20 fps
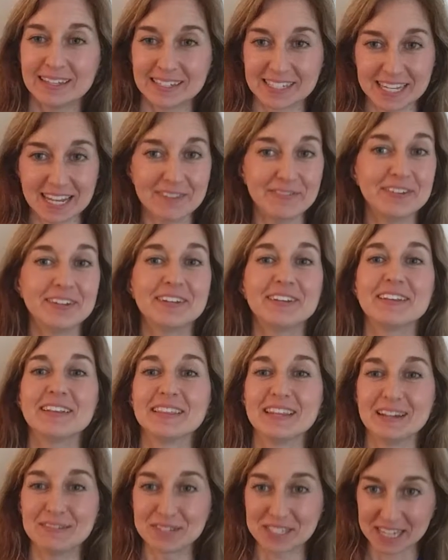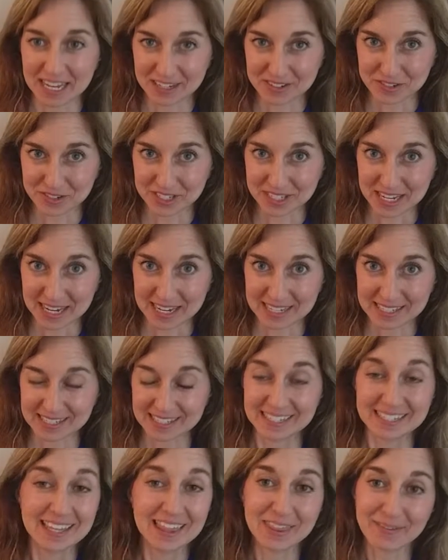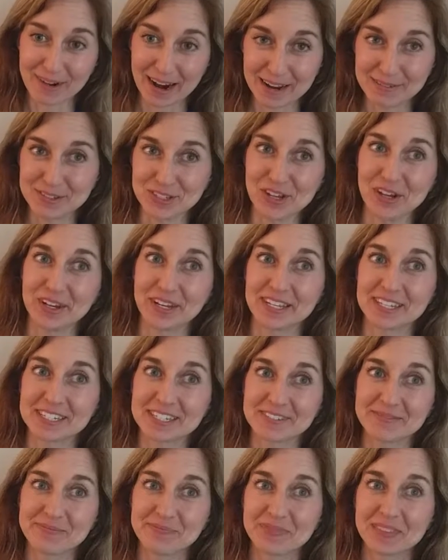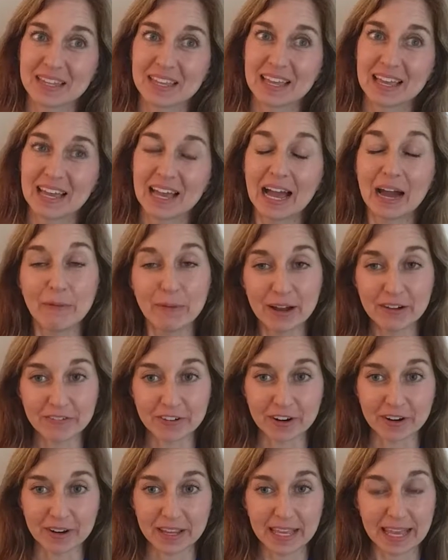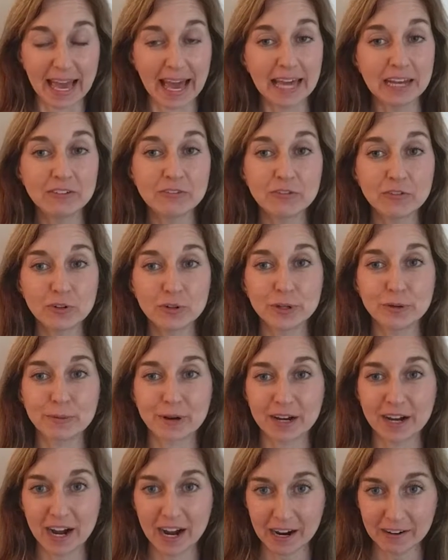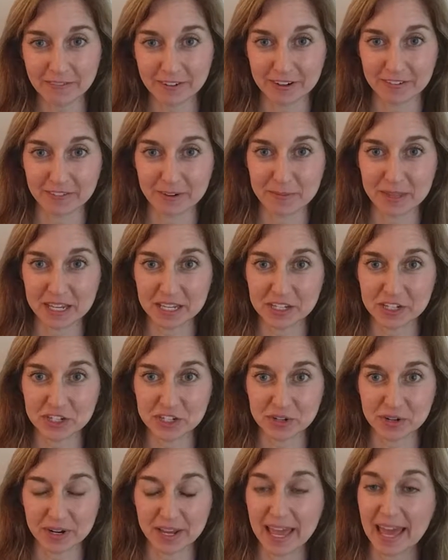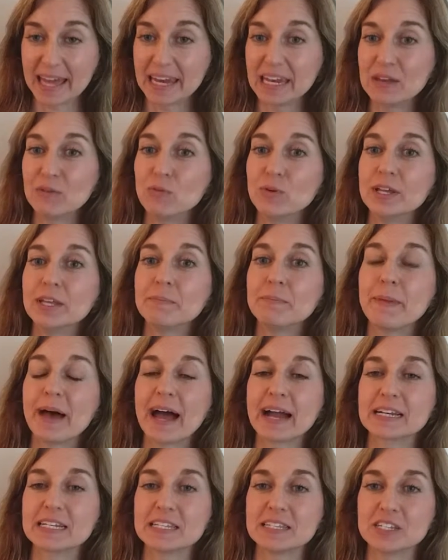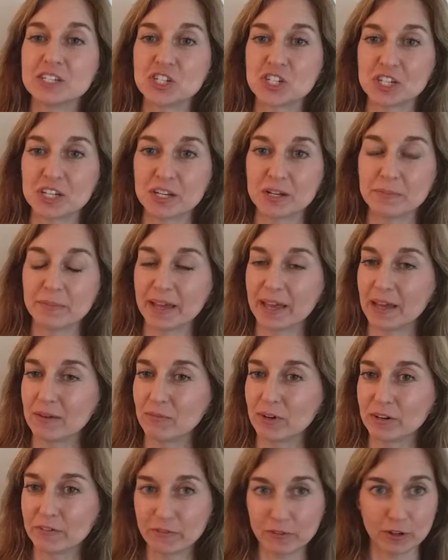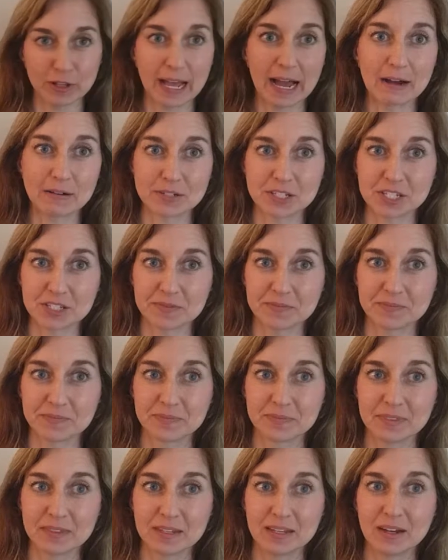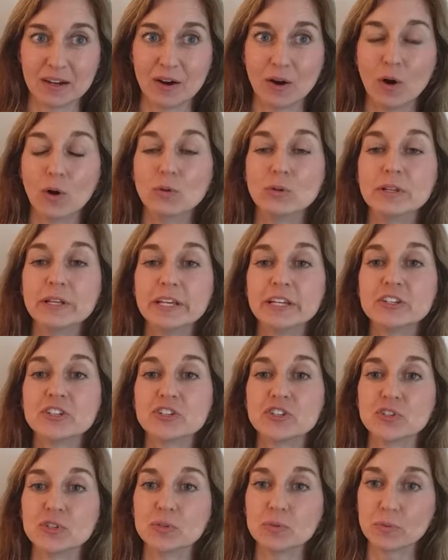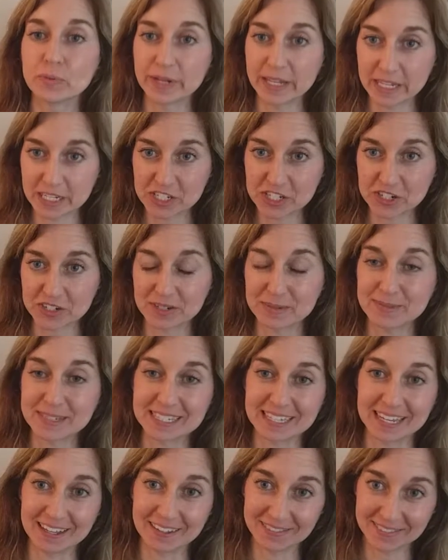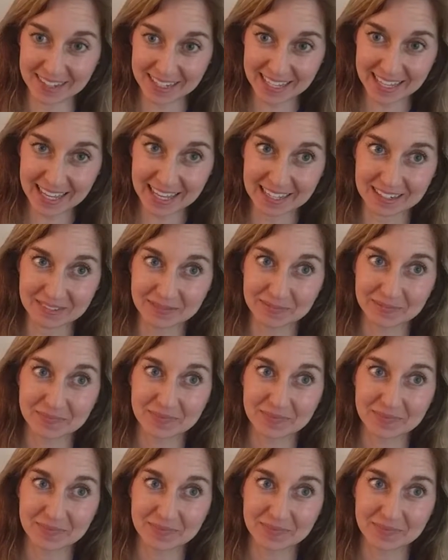David loves to exercise. He thrives on it. However, he hadn't fully recovered from the injury and he went back to the gym and went full out, only to re-injure himself again.